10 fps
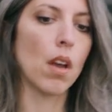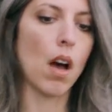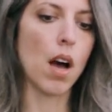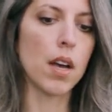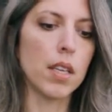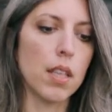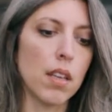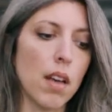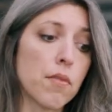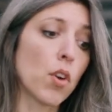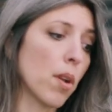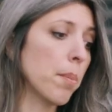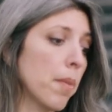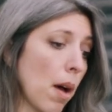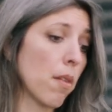I've got
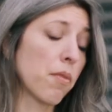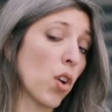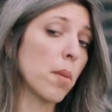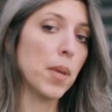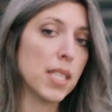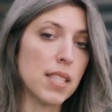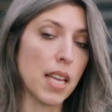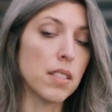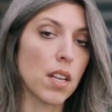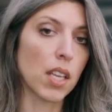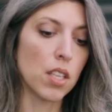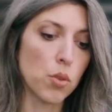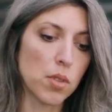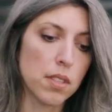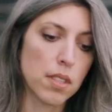a big stand that I can
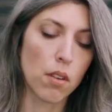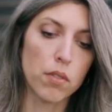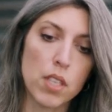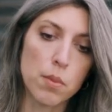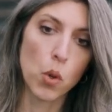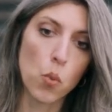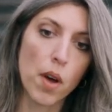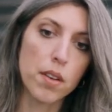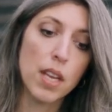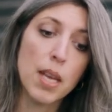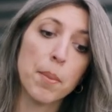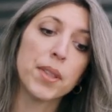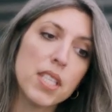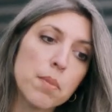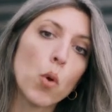use instead of this small one,
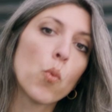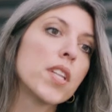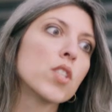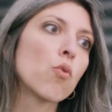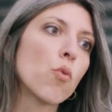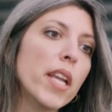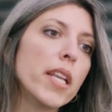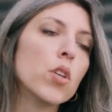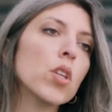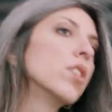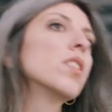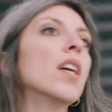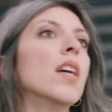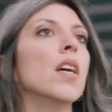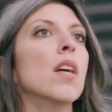but this small one is really good
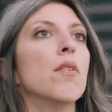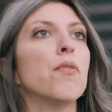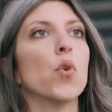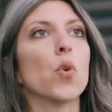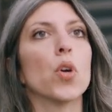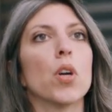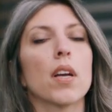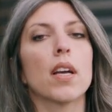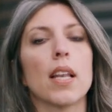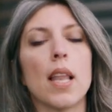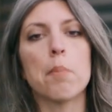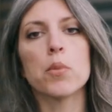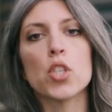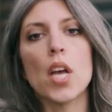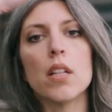for
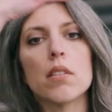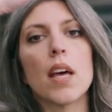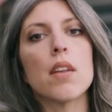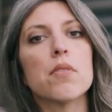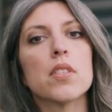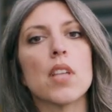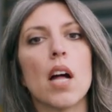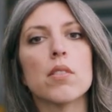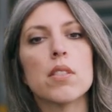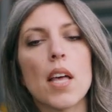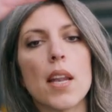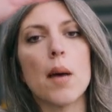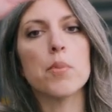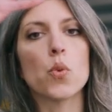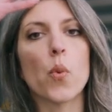clamshell kind of style
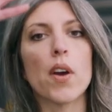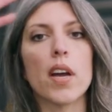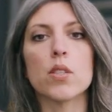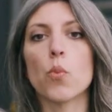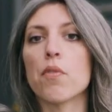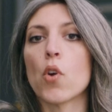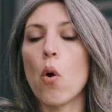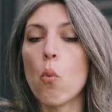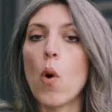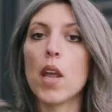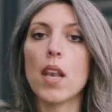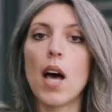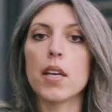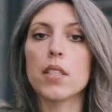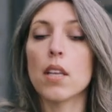setups, whereas we've got one
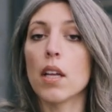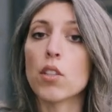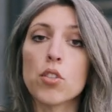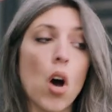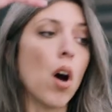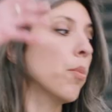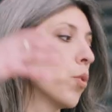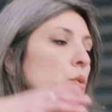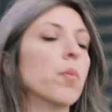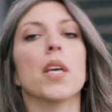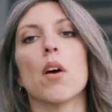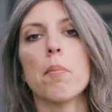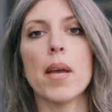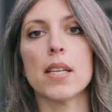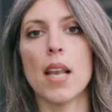light at the top, which would be our
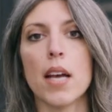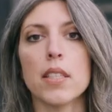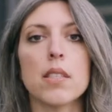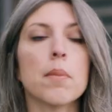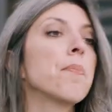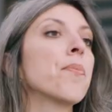main light,